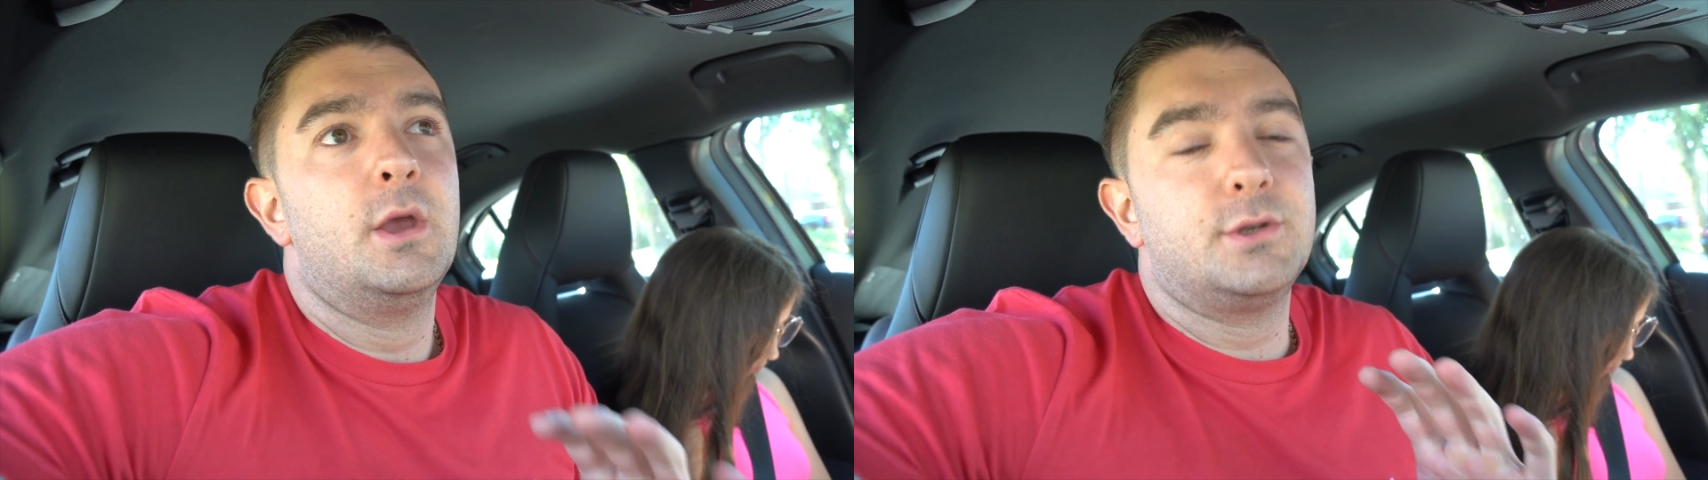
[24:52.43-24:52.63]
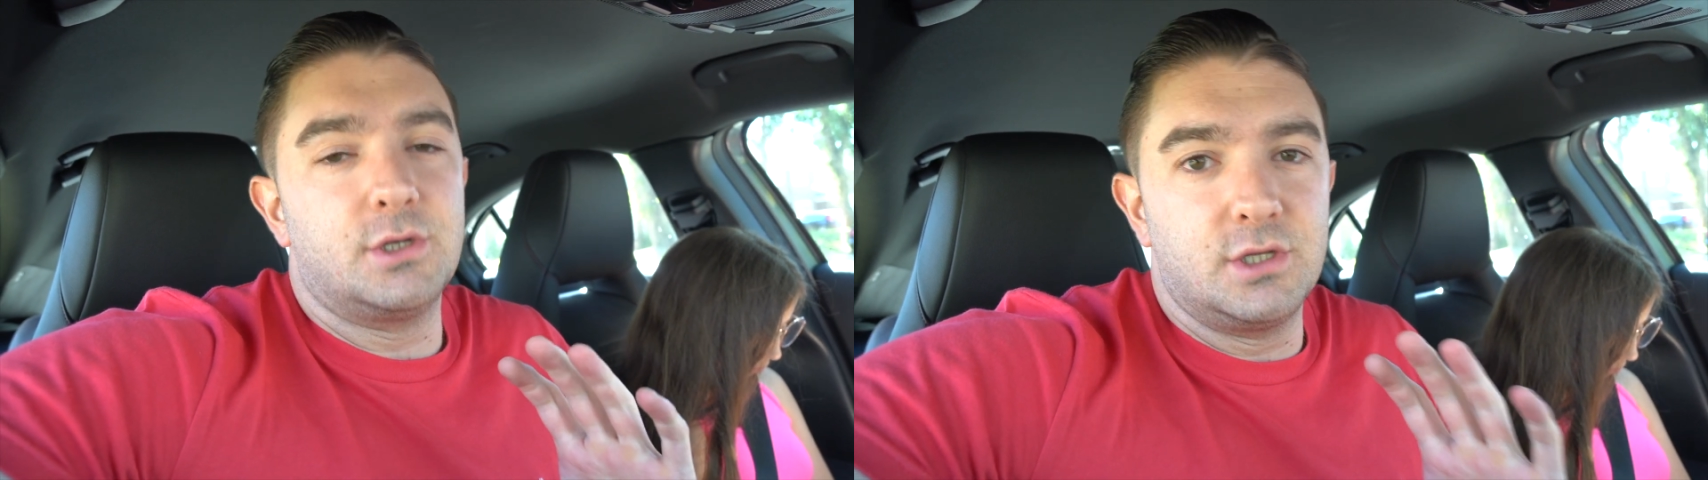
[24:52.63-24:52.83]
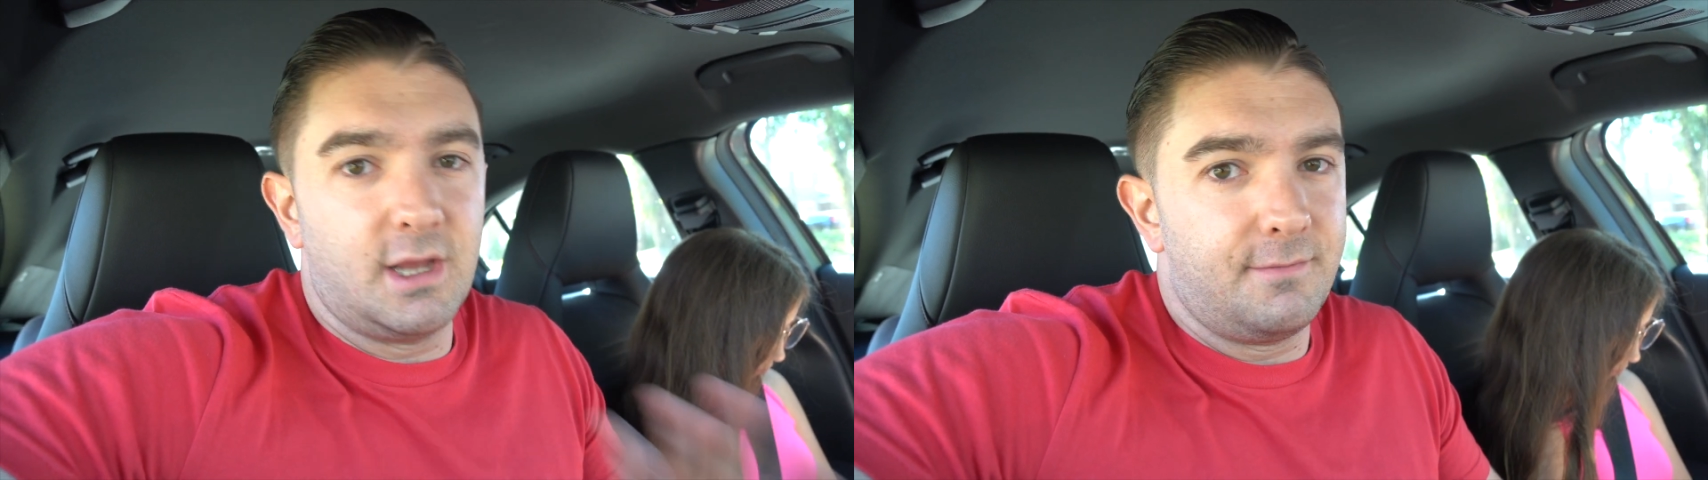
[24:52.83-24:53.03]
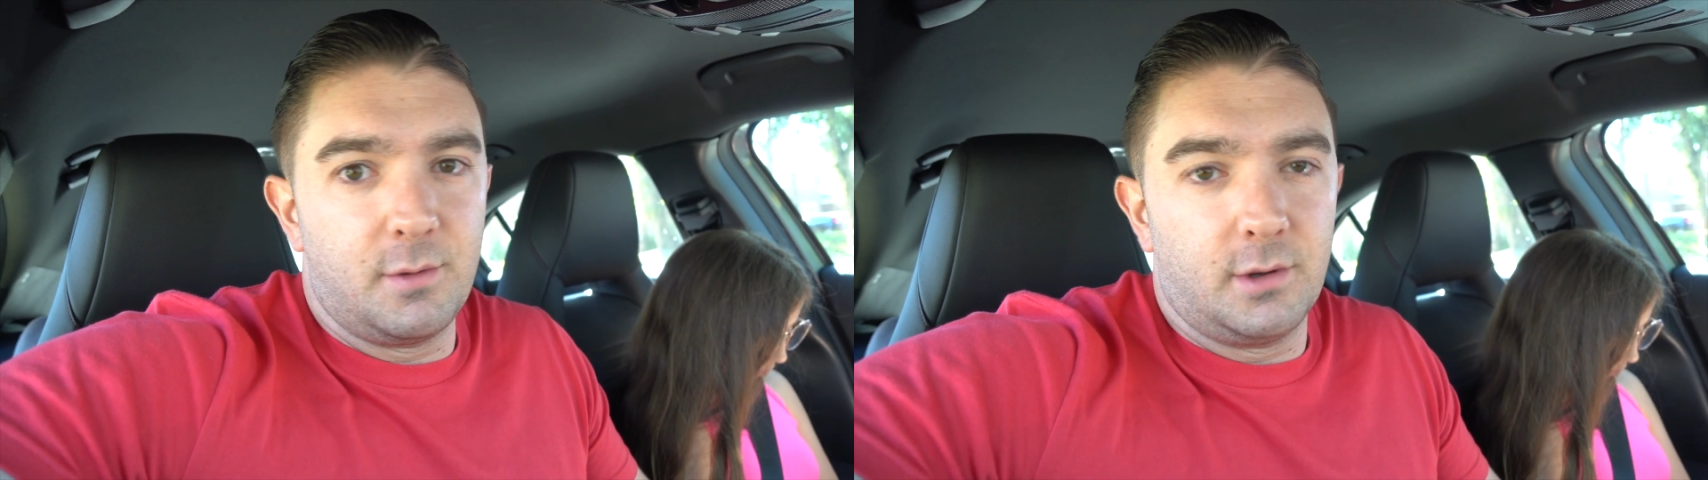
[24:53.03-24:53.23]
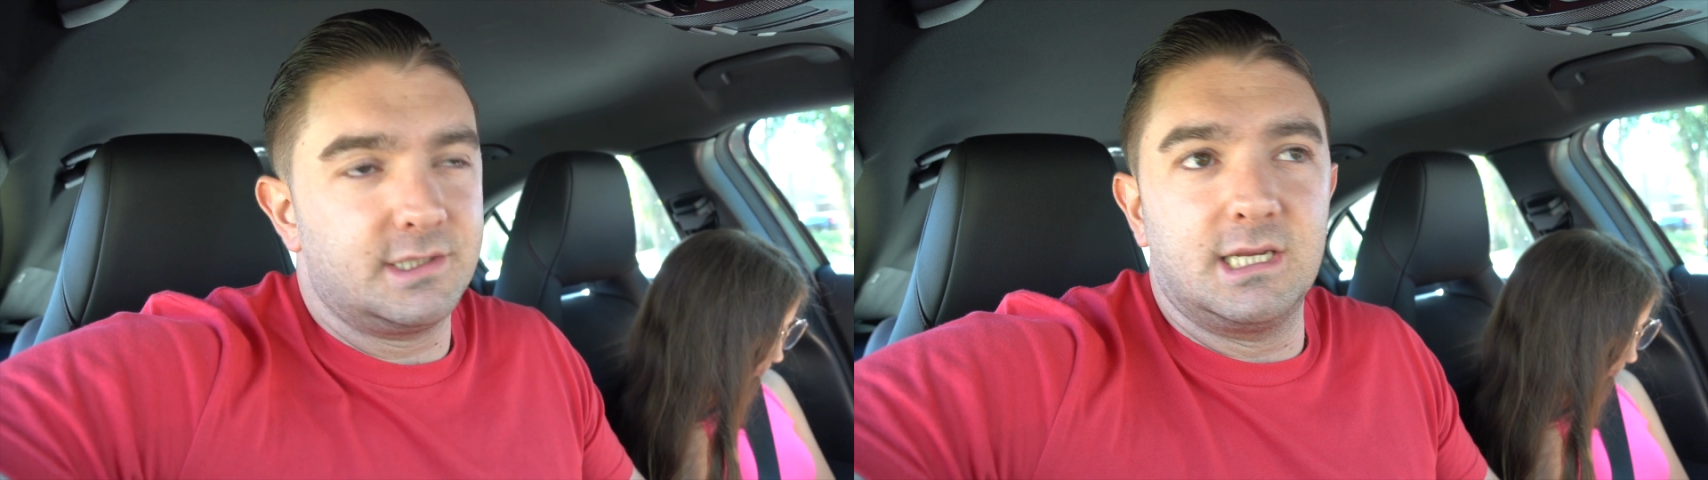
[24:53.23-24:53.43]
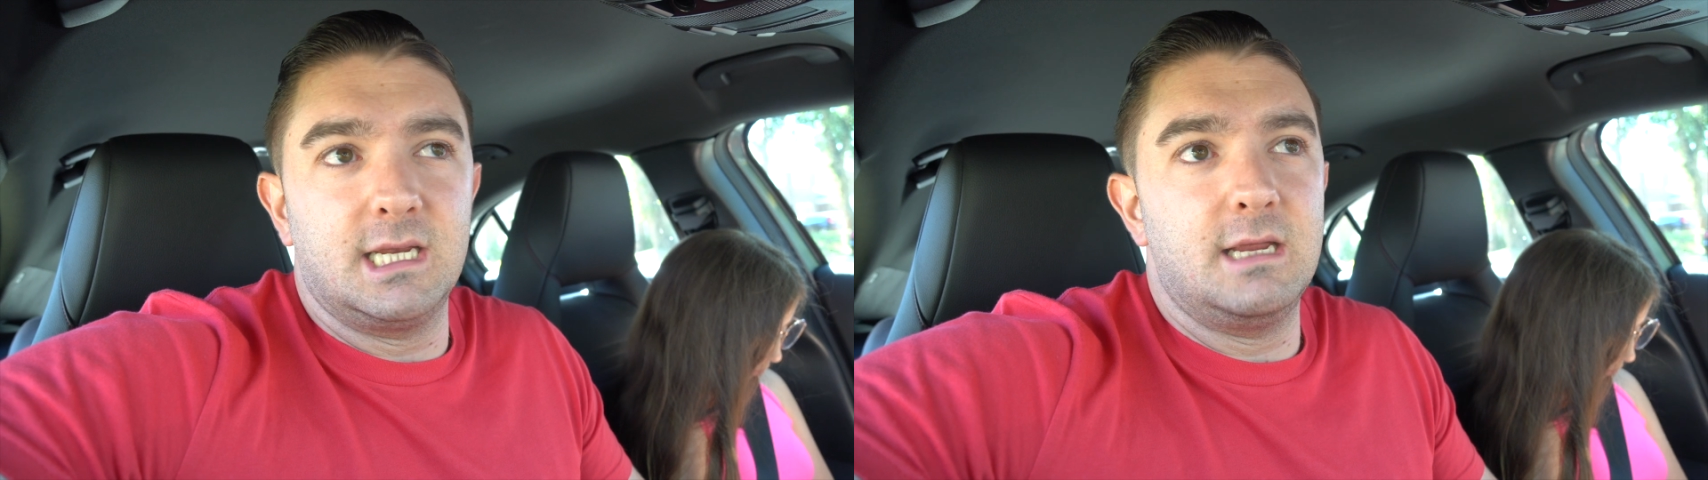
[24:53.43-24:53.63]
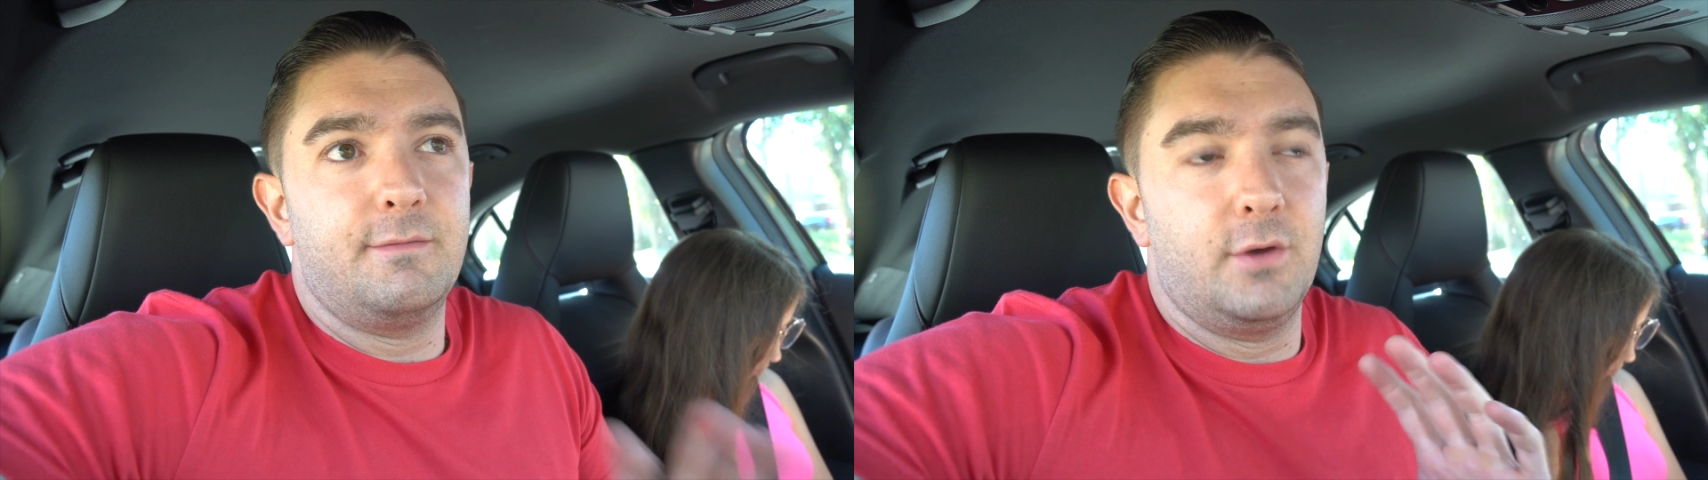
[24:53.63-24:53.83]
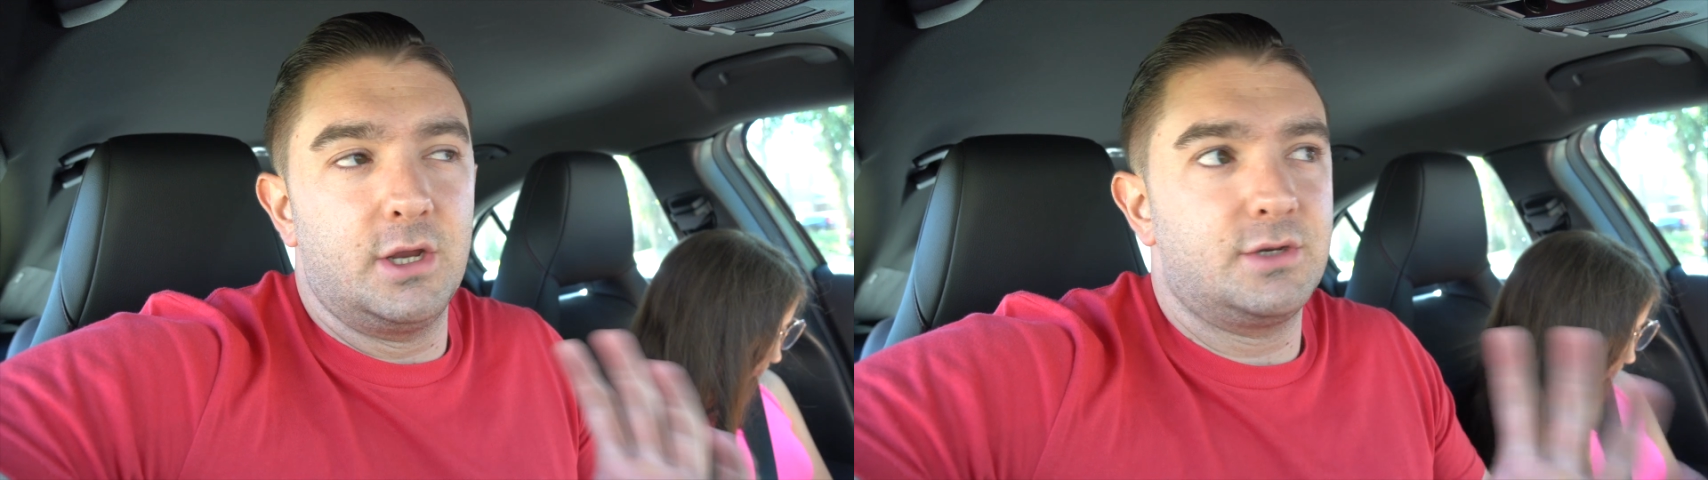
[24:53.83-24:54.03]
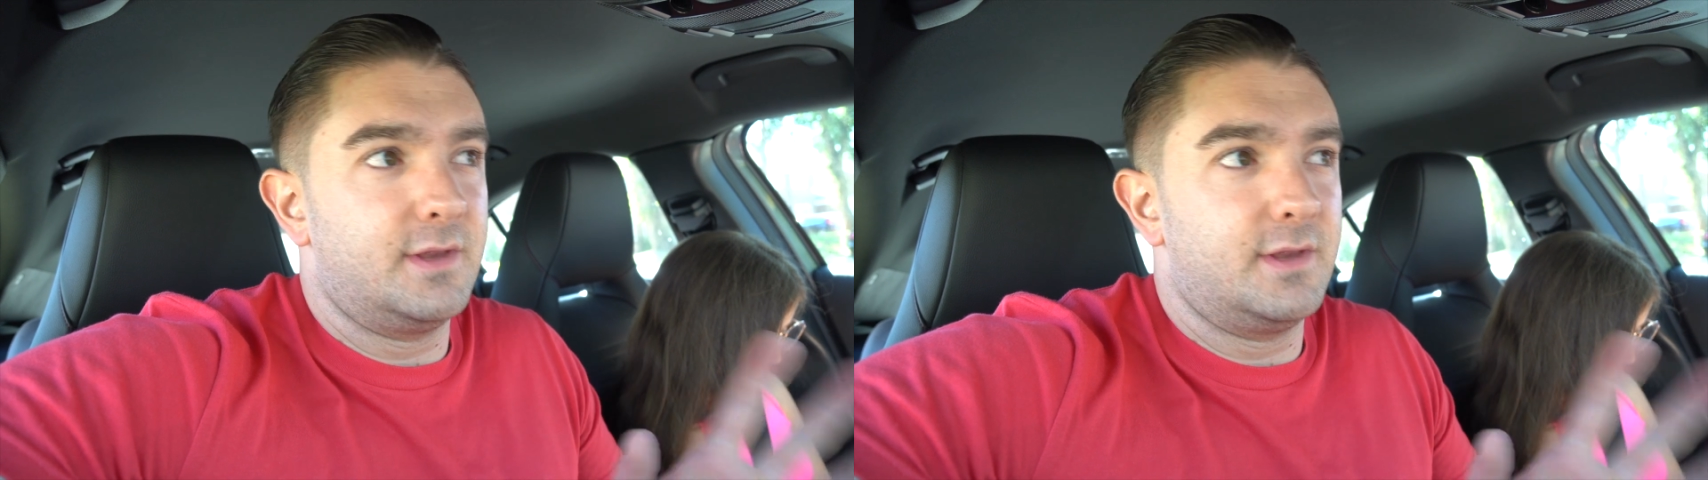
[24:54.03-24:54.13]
So you definitely won't see any footage